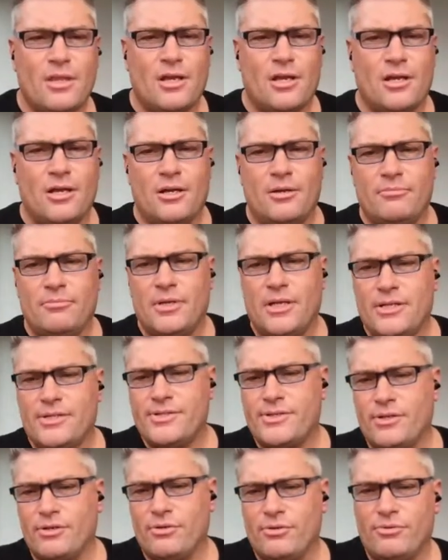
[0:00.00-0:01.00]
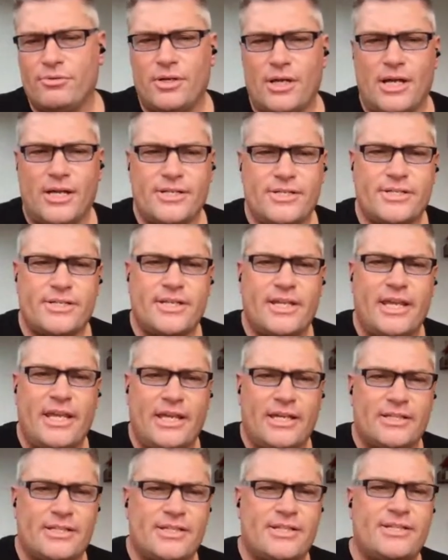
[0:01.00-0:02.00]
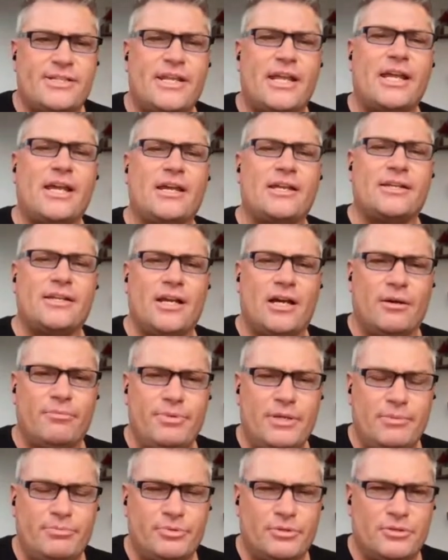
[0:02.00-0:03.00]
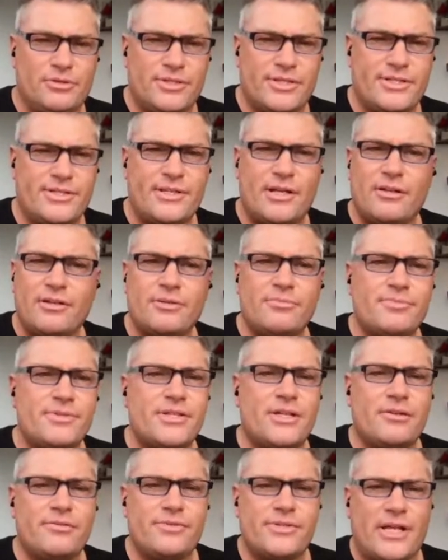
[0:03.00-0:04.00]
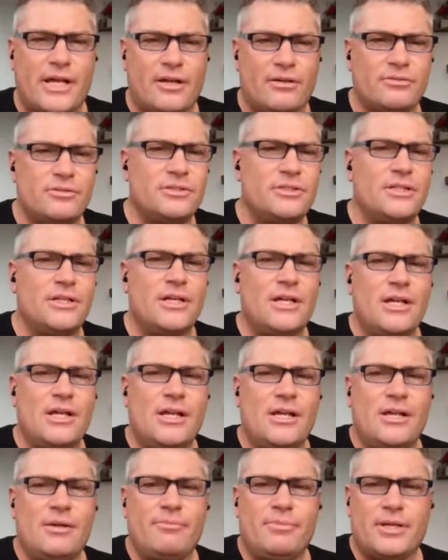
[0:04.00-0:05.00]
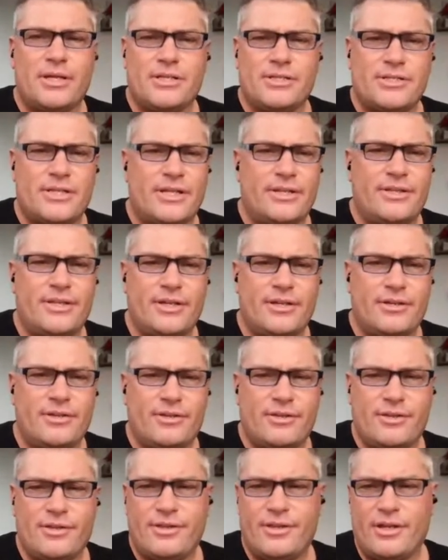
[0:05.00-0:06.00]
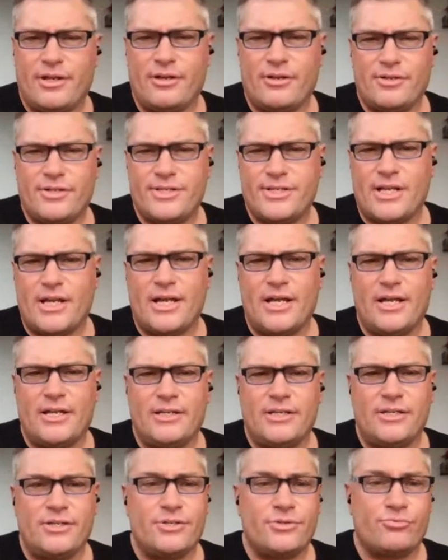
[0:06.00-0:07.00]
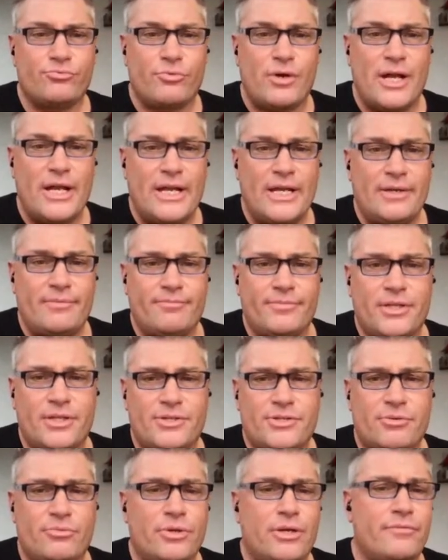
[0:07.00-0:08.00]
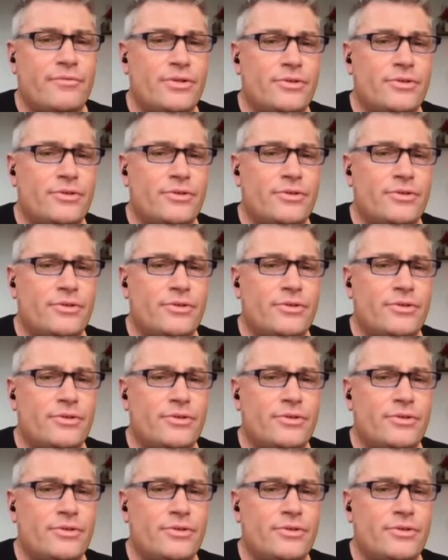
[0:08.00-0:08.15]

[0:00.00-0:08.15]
And so I just can't stand how people sell themselves out because they think their side is right. And so whatever